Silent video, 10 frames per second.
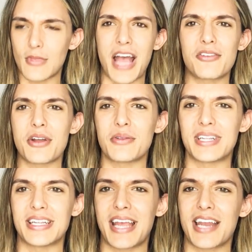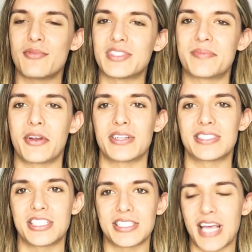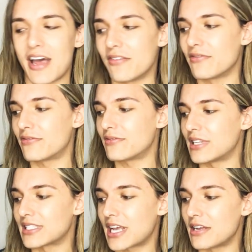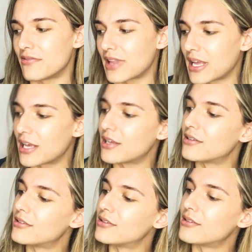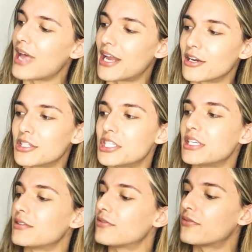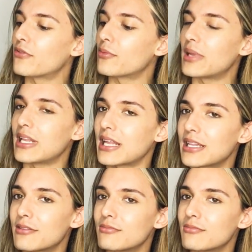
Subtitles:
I don't know, the animal spirits just have this kind of like energy for me. Like,